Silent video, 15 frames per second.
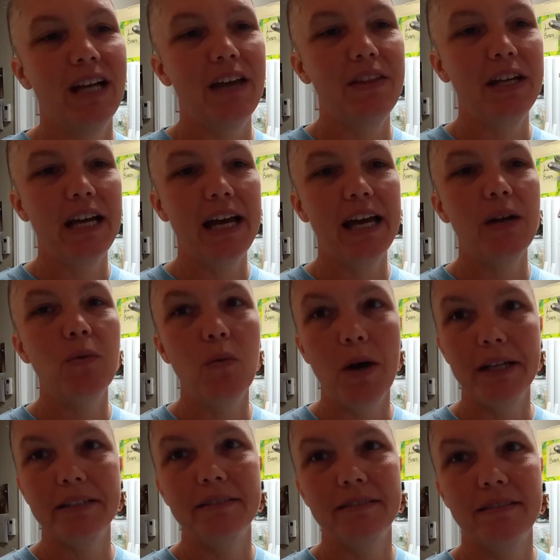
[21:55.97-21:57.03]
I think I ate
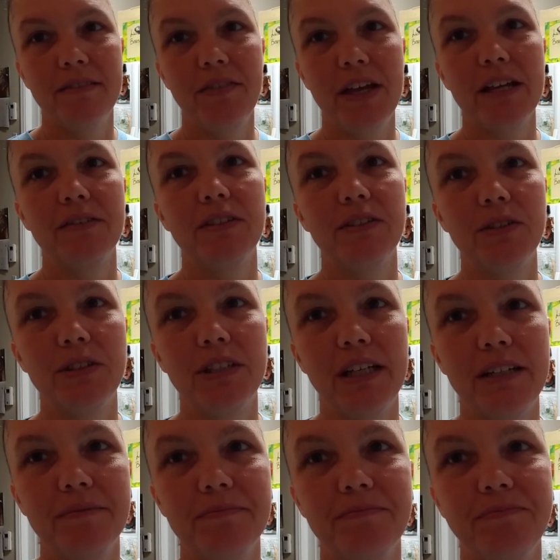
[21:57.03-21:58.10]
one thing of
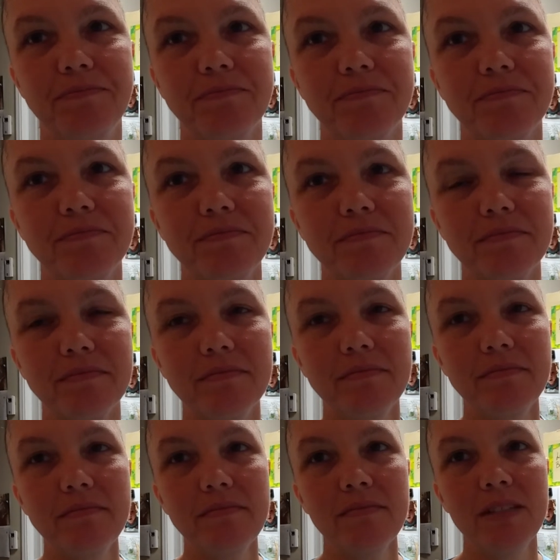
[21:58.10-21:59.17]
sushi.
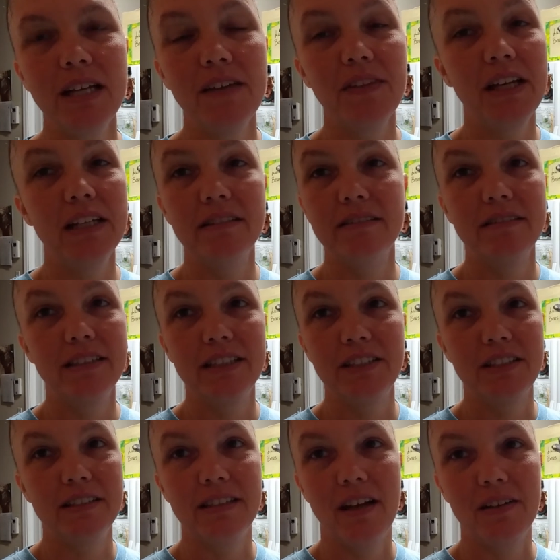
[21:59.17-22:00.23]
And then it
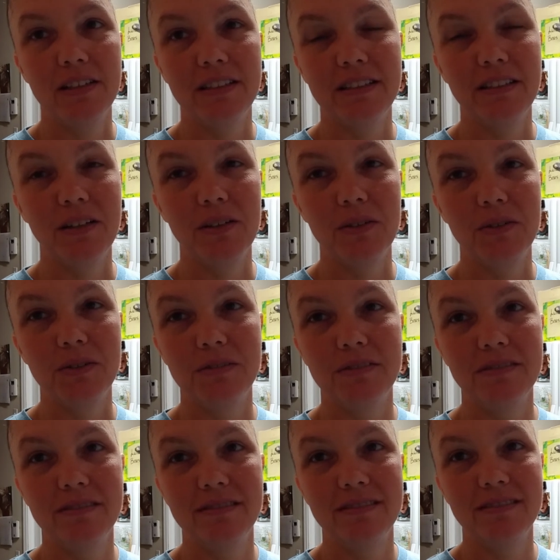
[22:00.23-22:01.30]
just sounded so
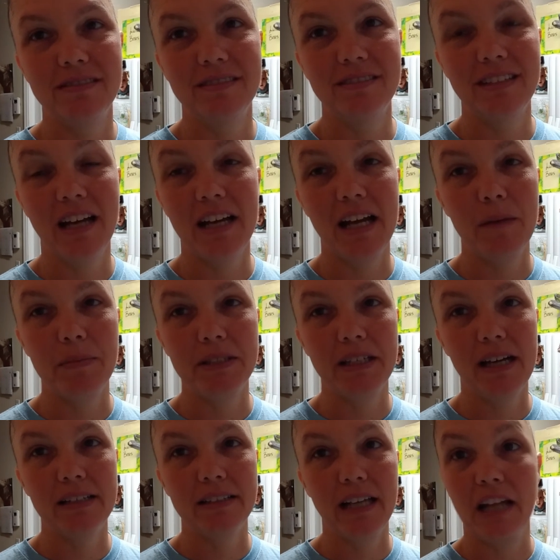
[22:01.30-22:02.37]

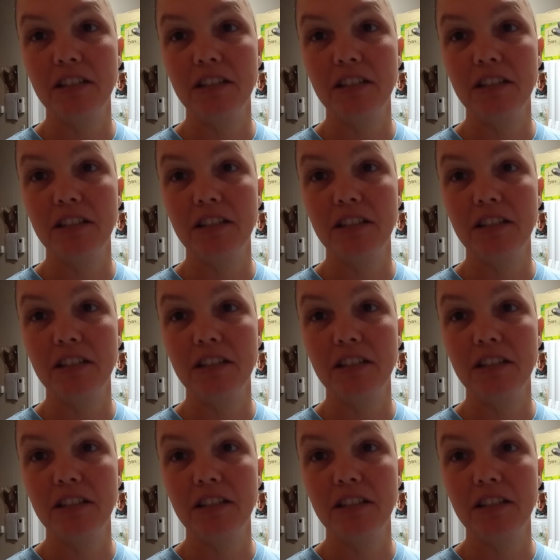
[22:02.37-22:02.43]
non-appetizing.